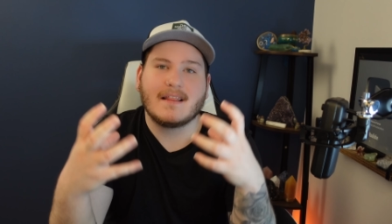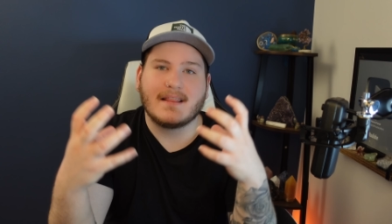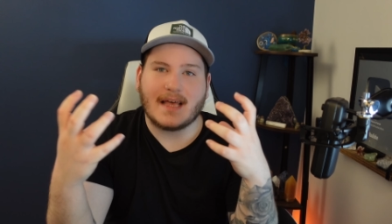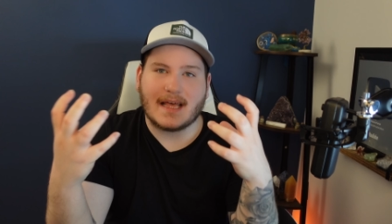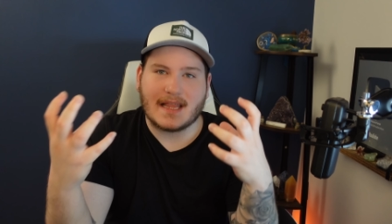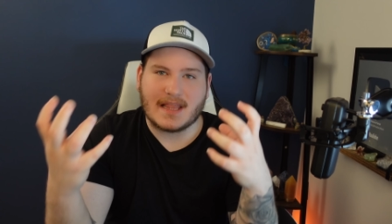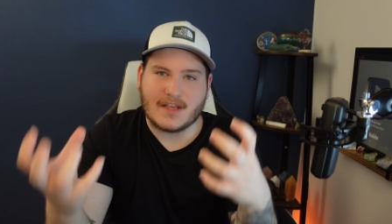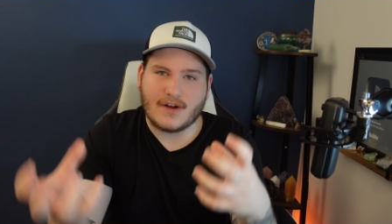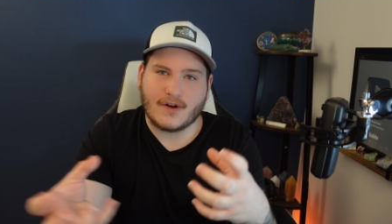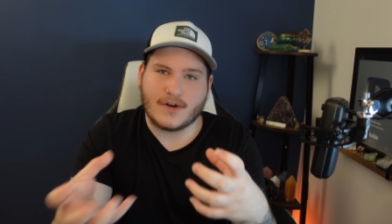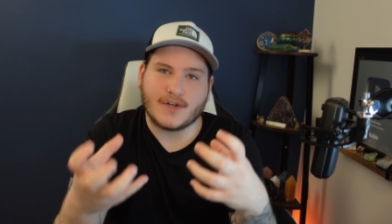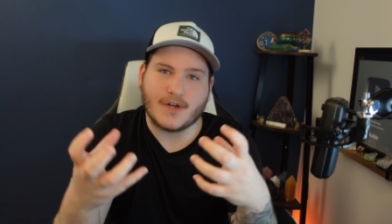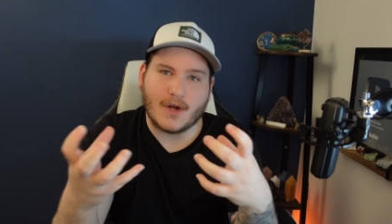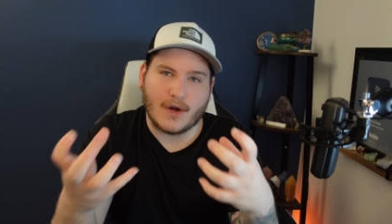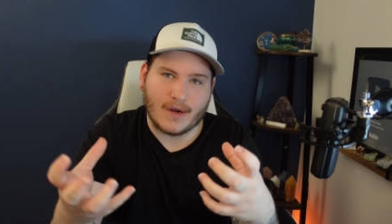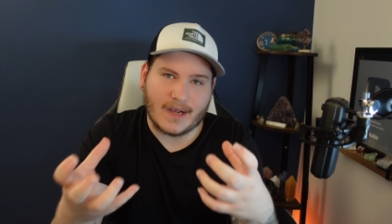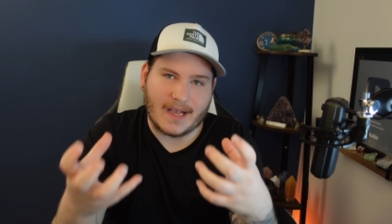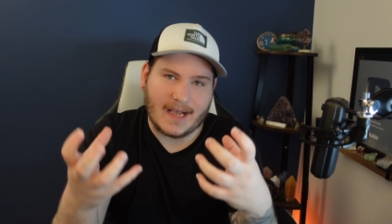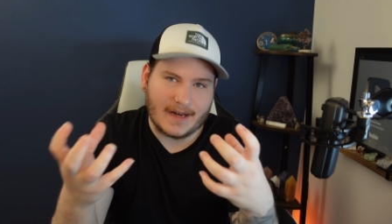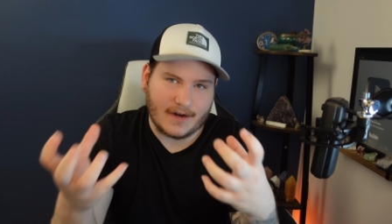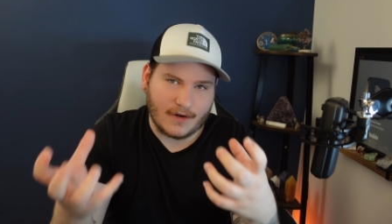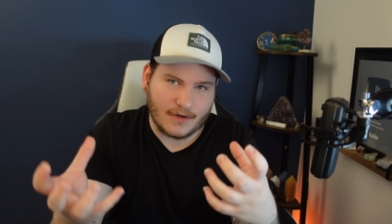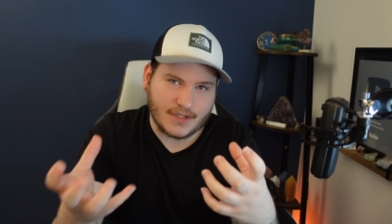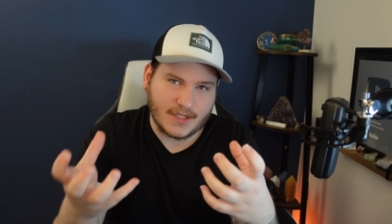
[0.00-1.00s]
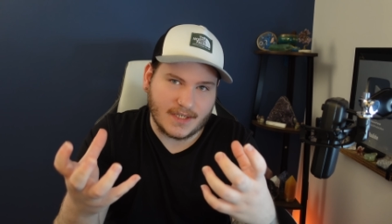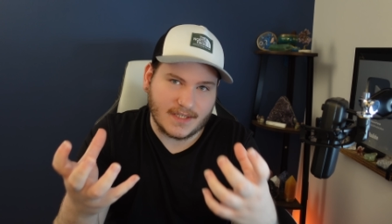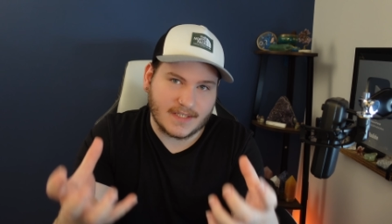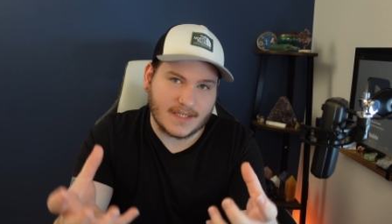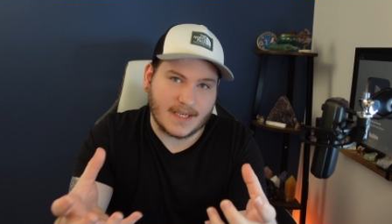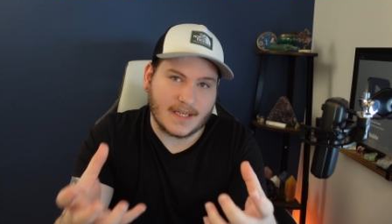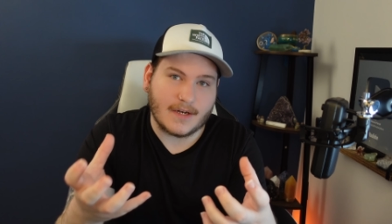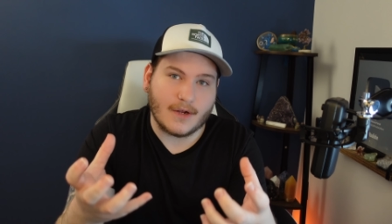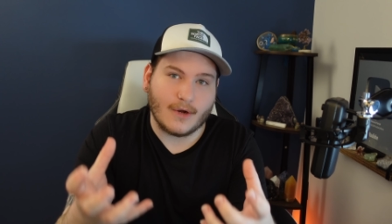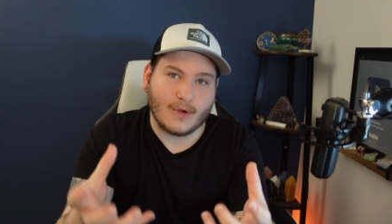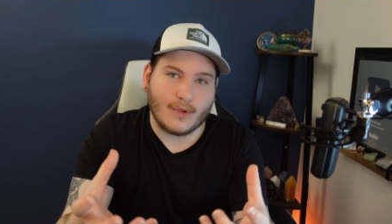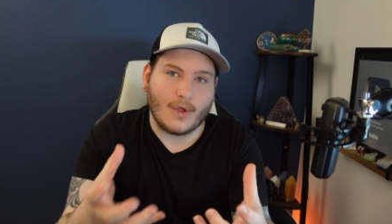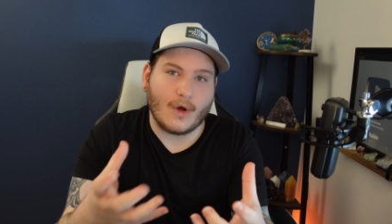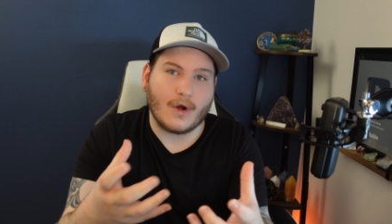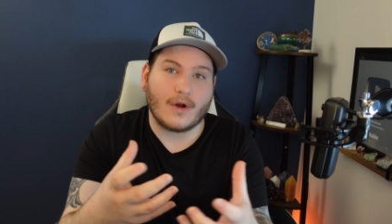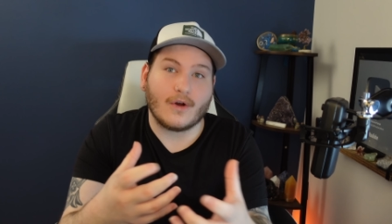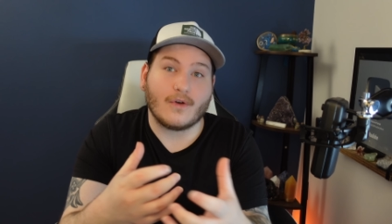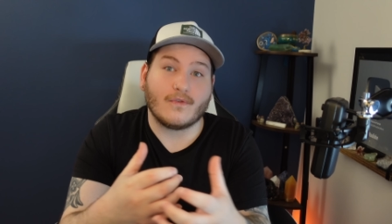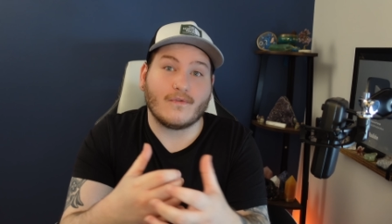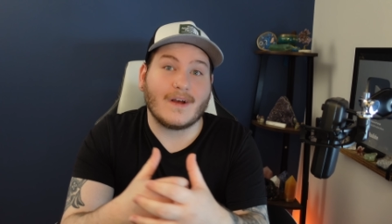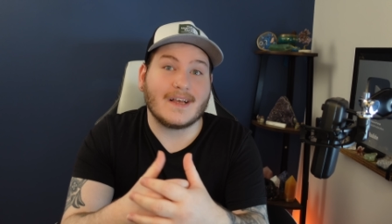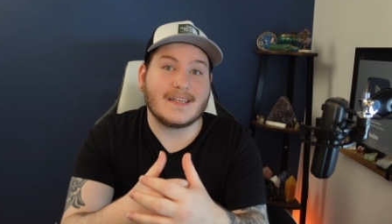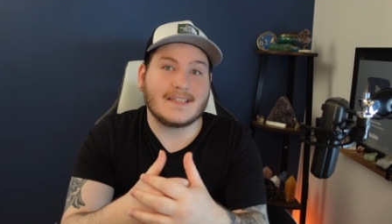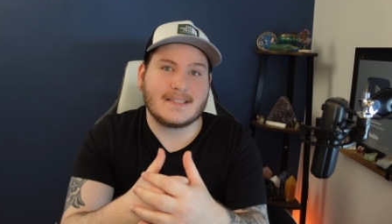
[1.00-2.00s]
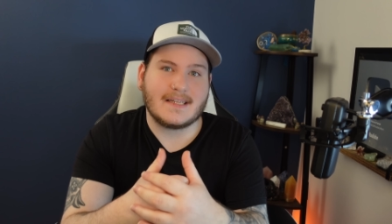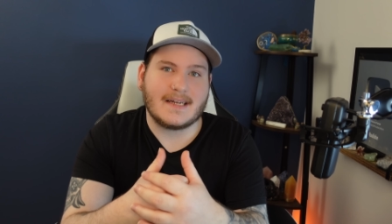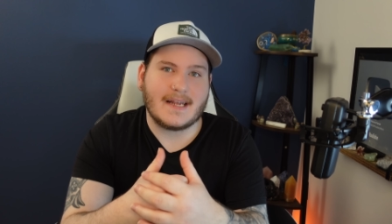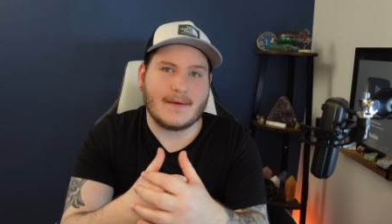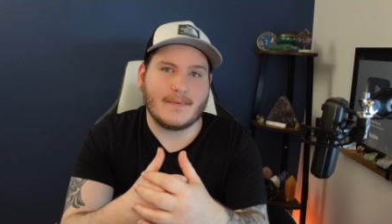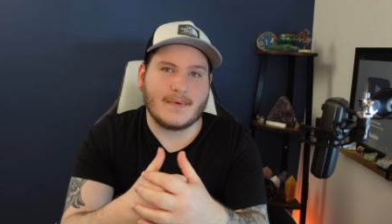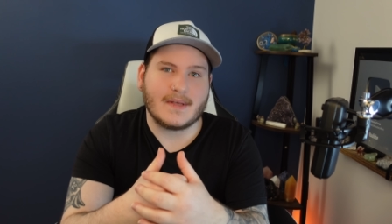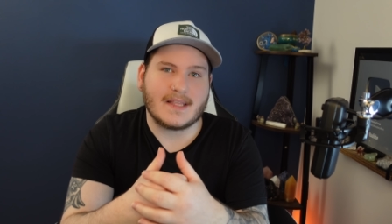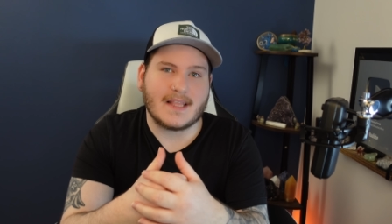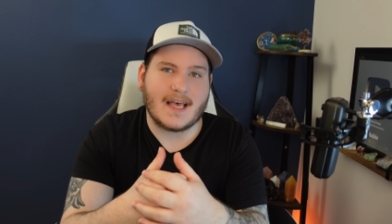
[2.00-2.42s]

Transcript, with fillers: that their dark energies can no longer resonate with